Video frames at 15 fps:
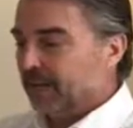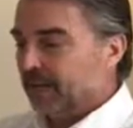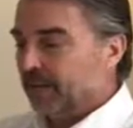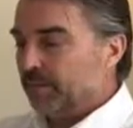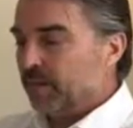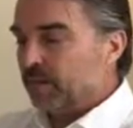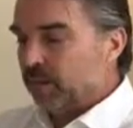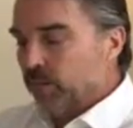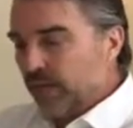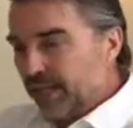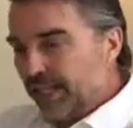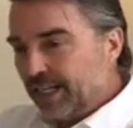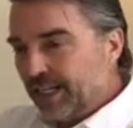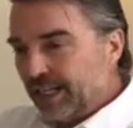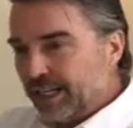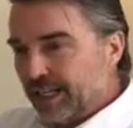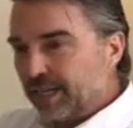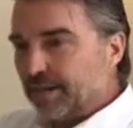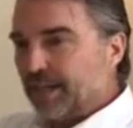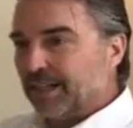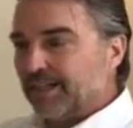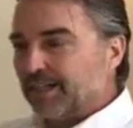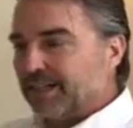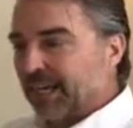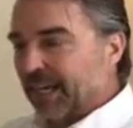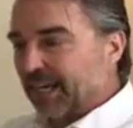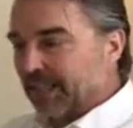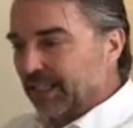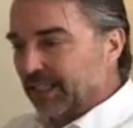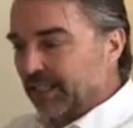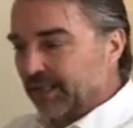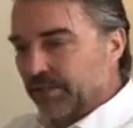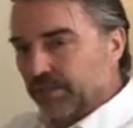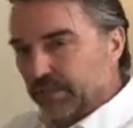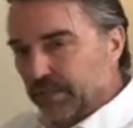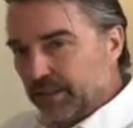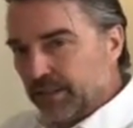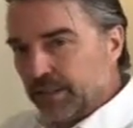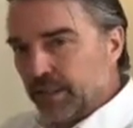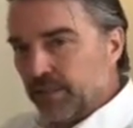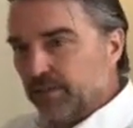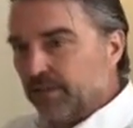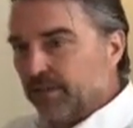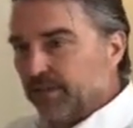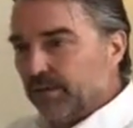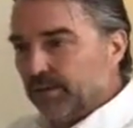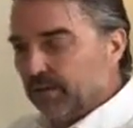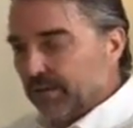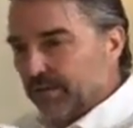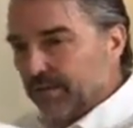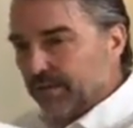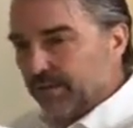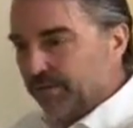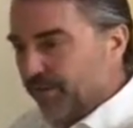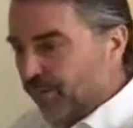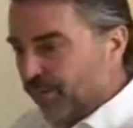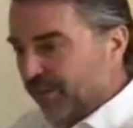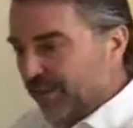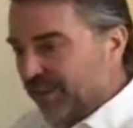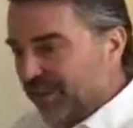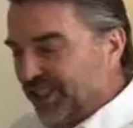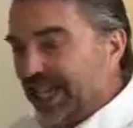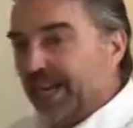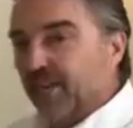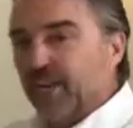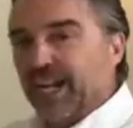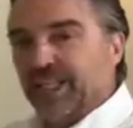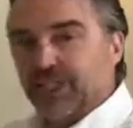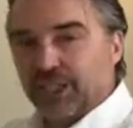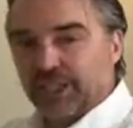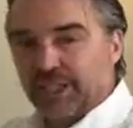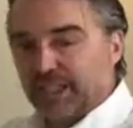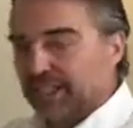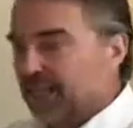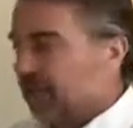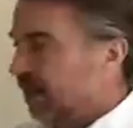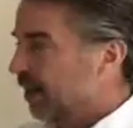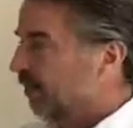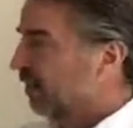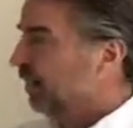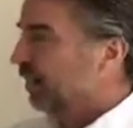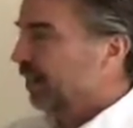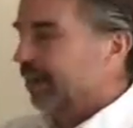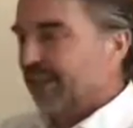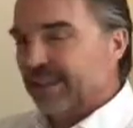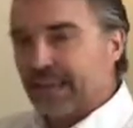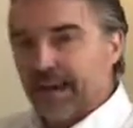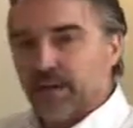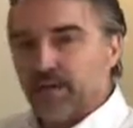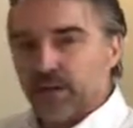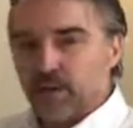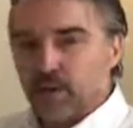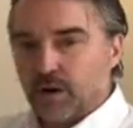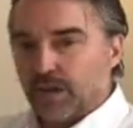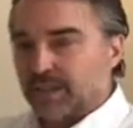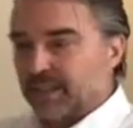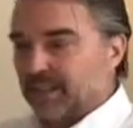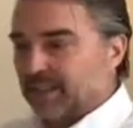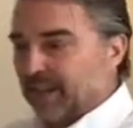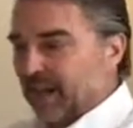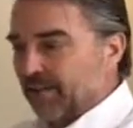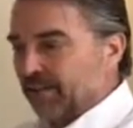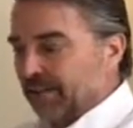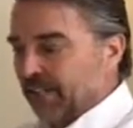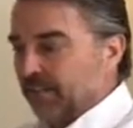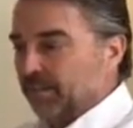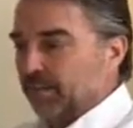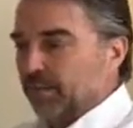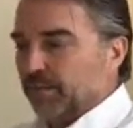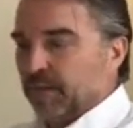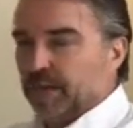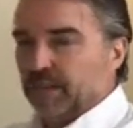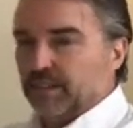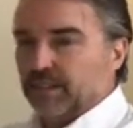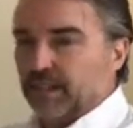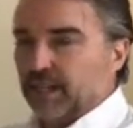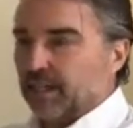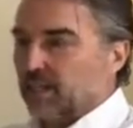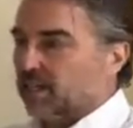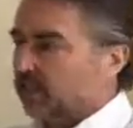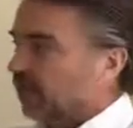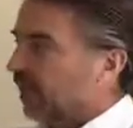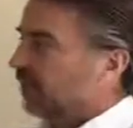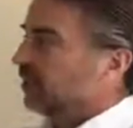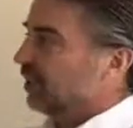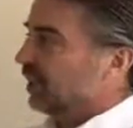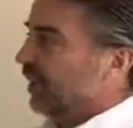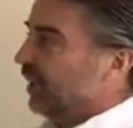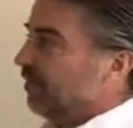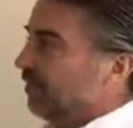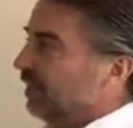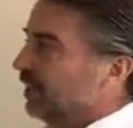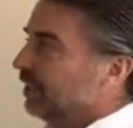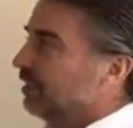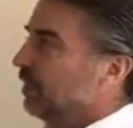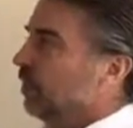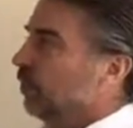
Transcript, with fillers: Um, we need to think about cycling, you know, for generations to come. That requires us to have a deep loop value cycling strategy, and that means